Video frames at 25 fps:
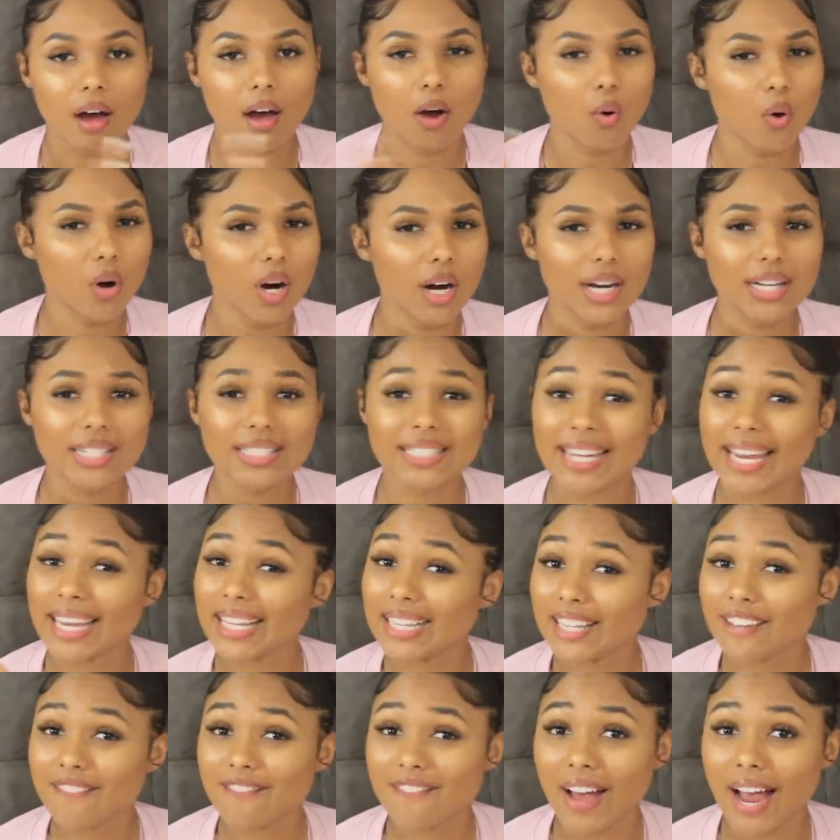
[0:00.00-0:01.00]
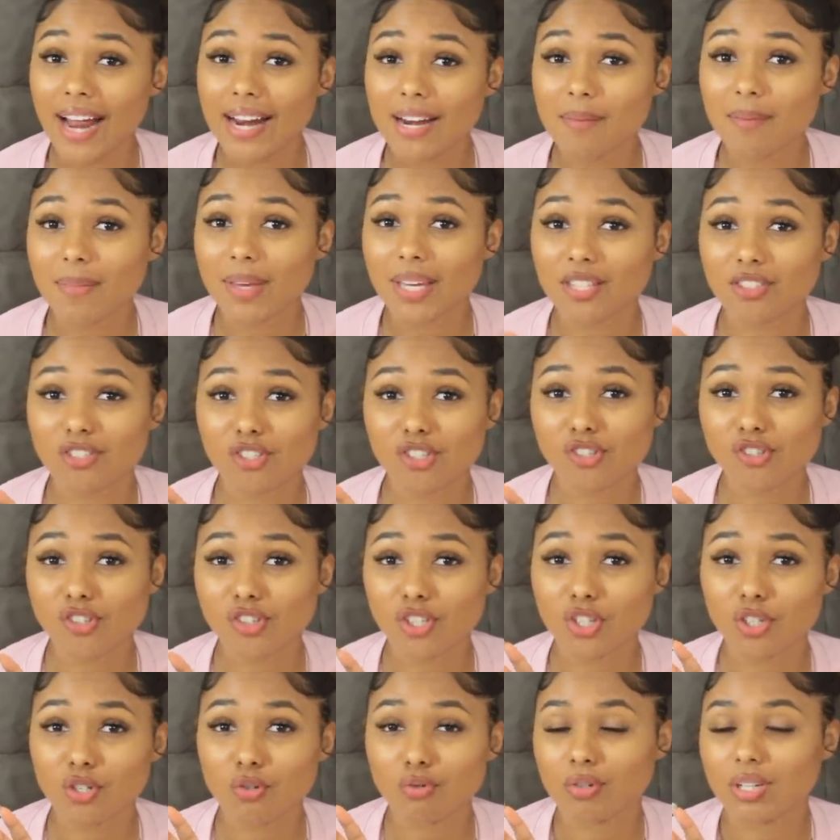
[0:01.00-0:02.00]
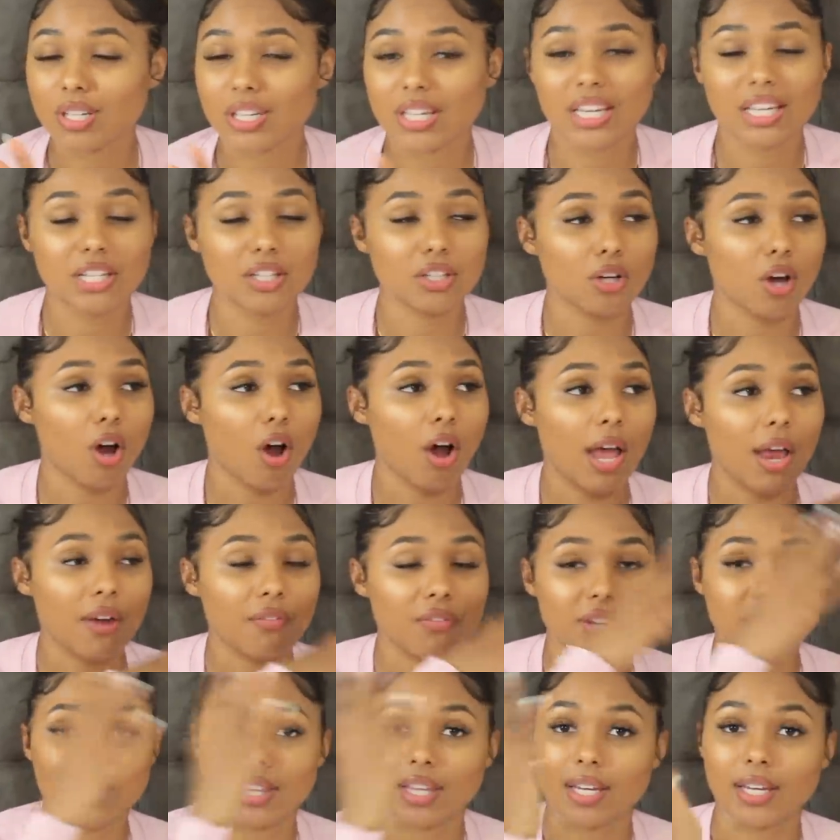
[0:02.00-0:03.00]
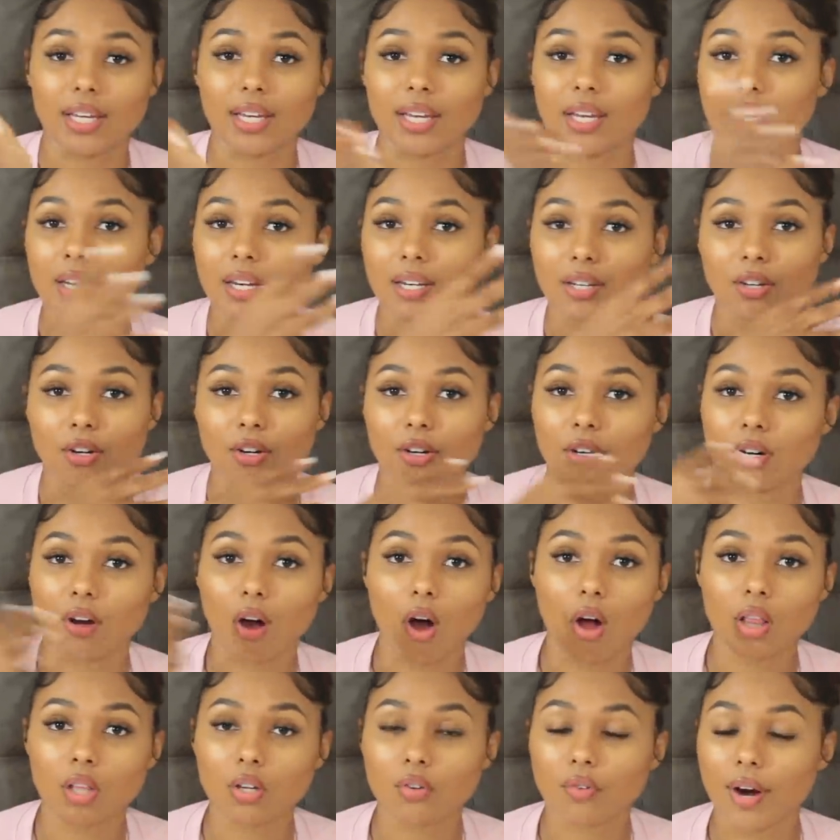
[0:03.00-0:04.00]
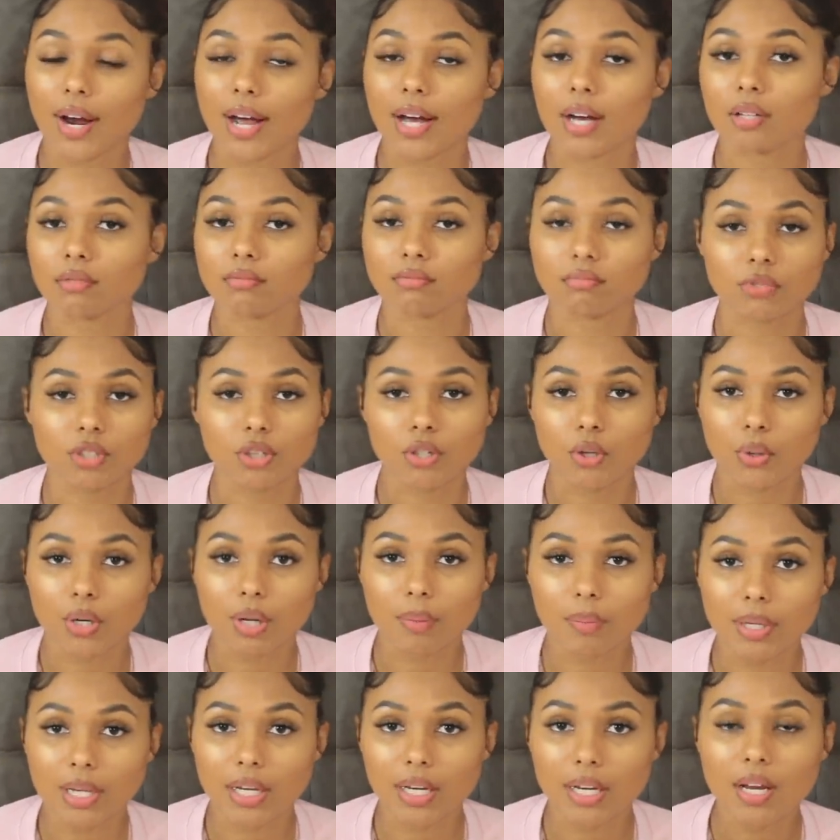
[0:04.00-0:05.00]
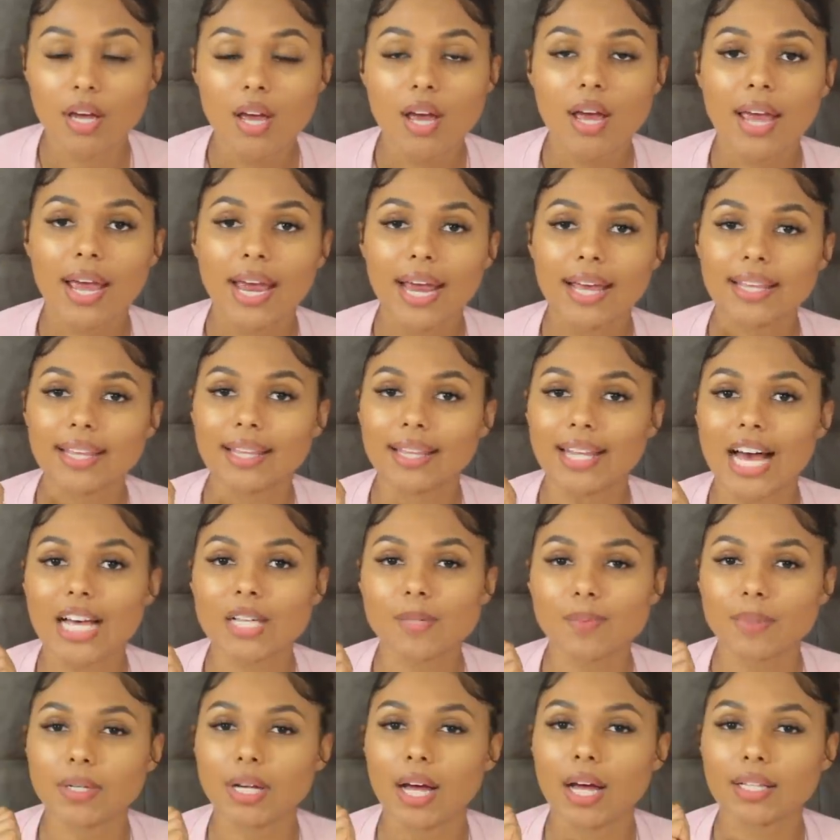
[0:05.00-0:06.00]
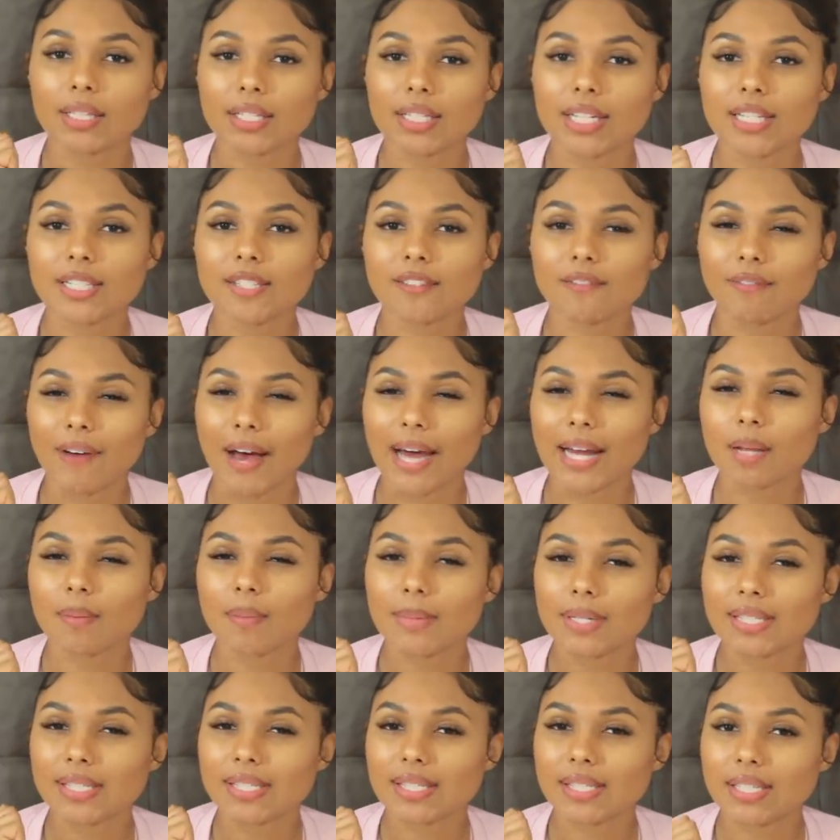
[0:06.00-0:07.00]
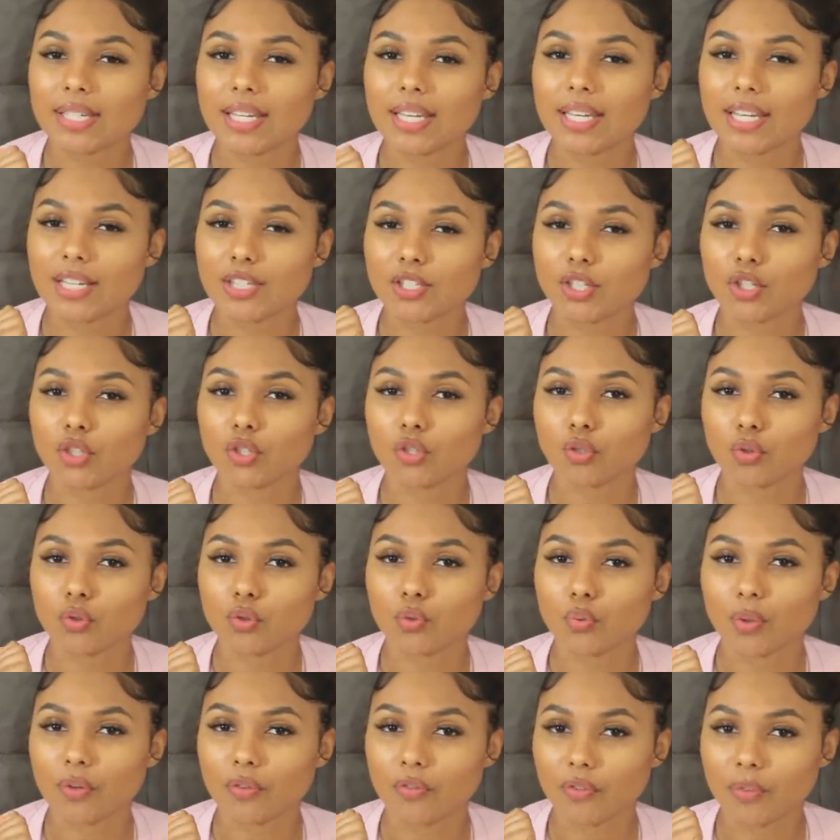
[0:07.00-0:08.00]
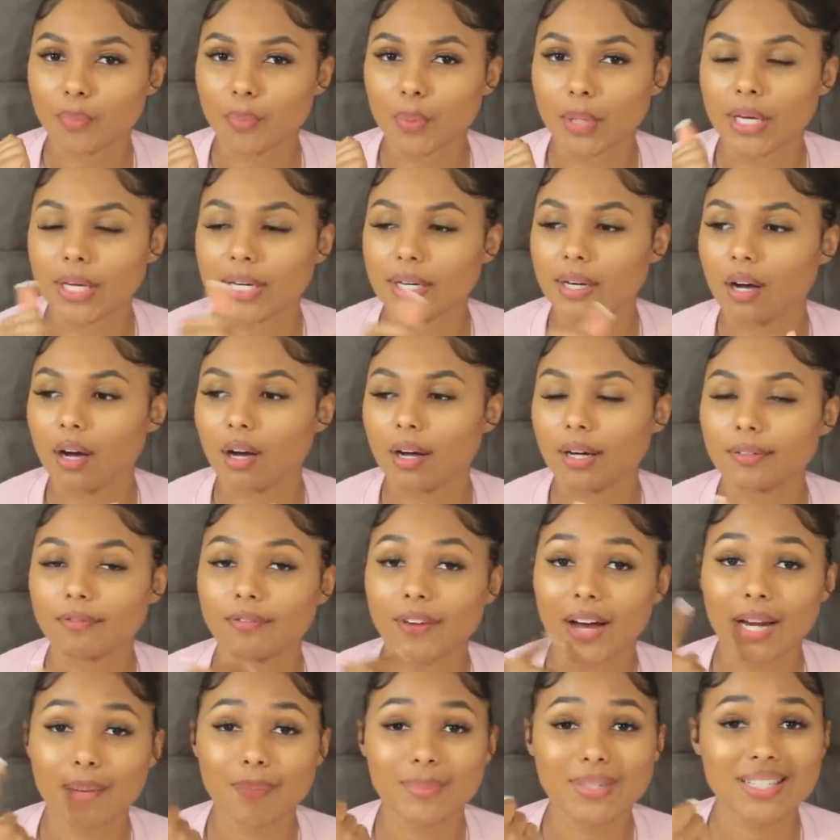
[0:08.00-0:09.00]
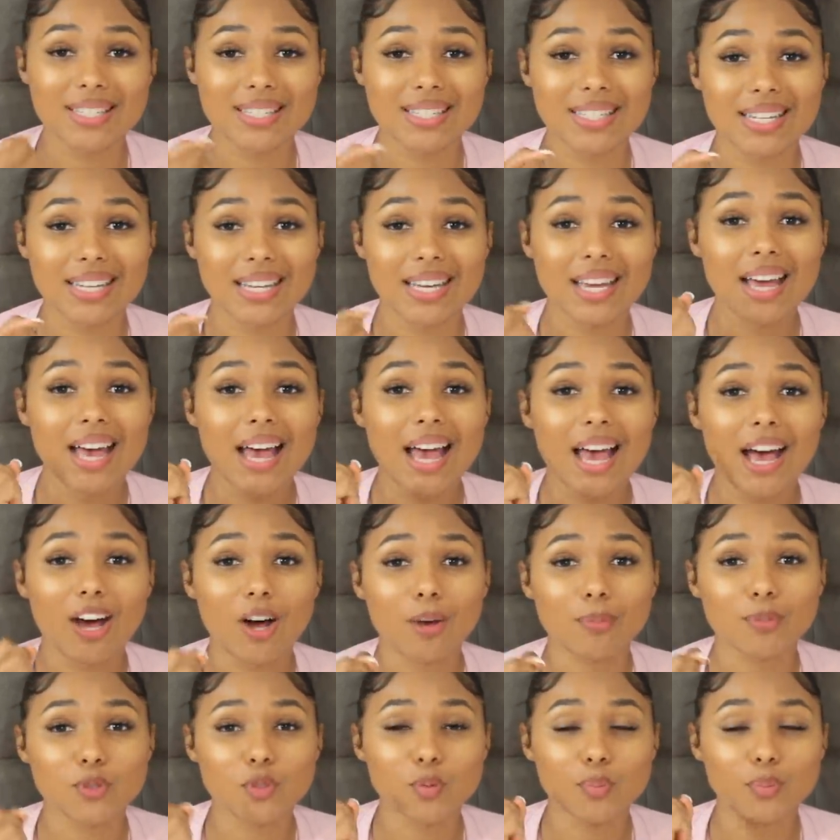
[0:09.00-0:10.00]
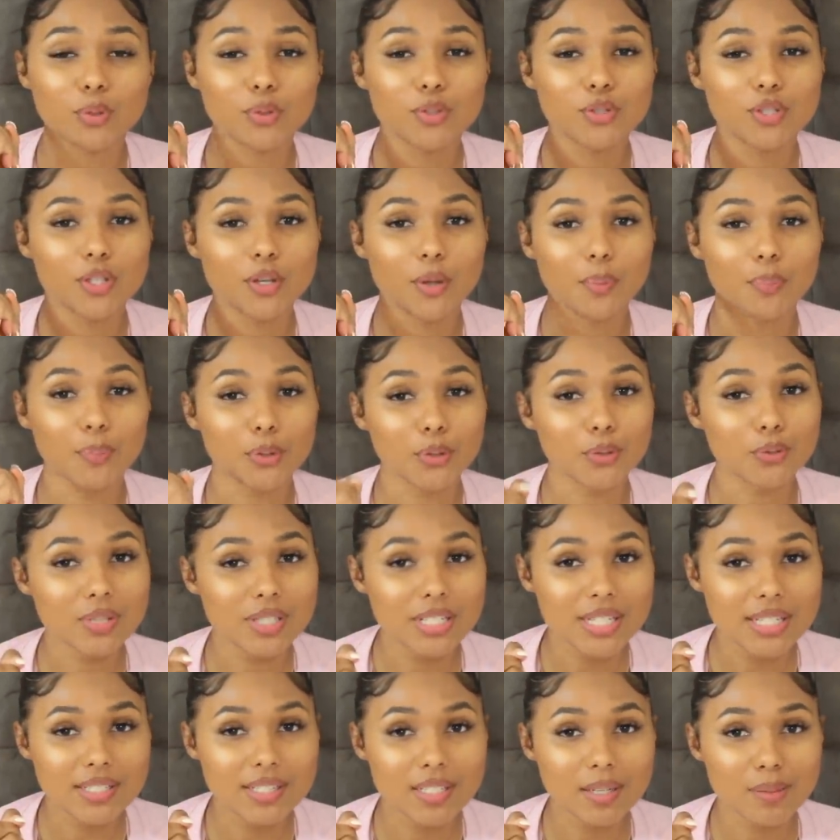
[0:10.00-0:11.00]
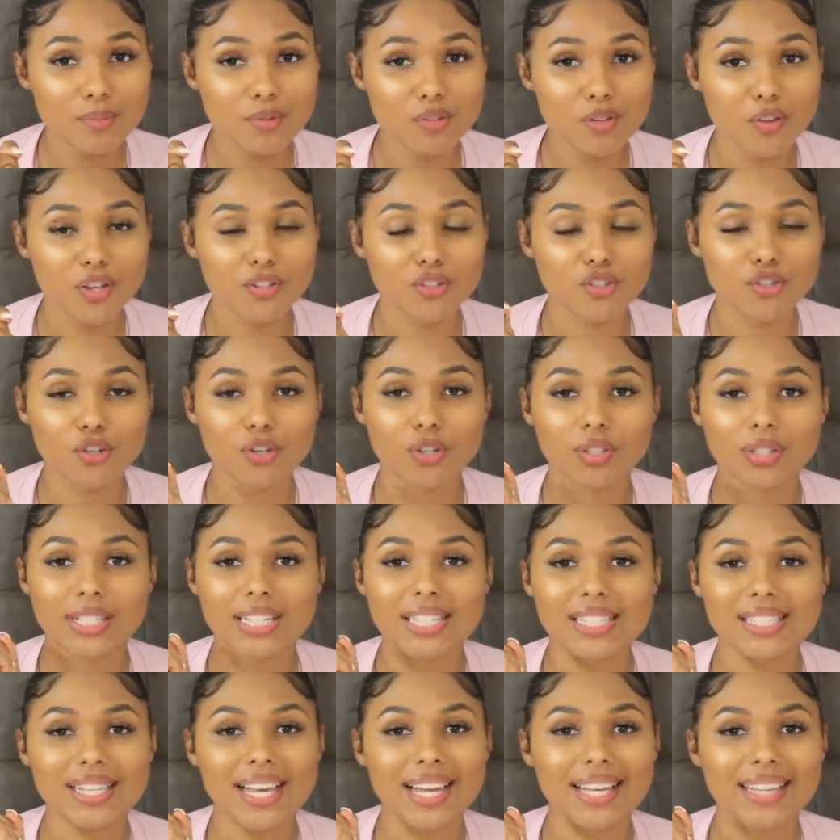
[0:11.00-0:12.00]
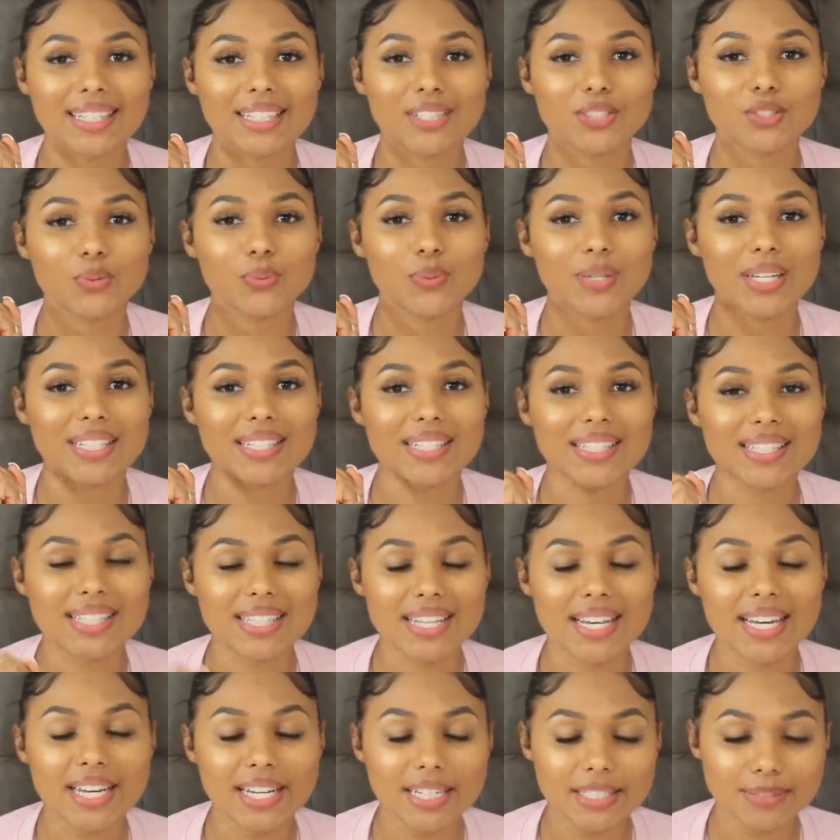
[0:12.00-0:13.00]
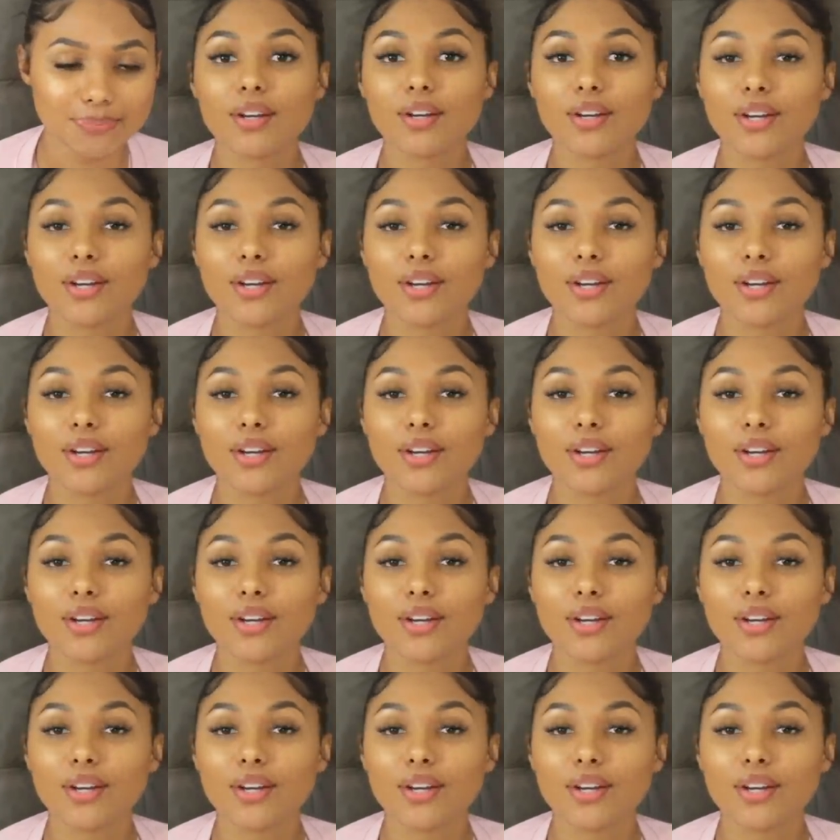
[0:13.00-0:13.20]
Or a daily vitamin, just so you can get everything in. You're all around, you know what I mean? And then last but not least, vitamin C is a huge one for me. Vitamin C helps to boost the immune system so that you're least likely to get sick.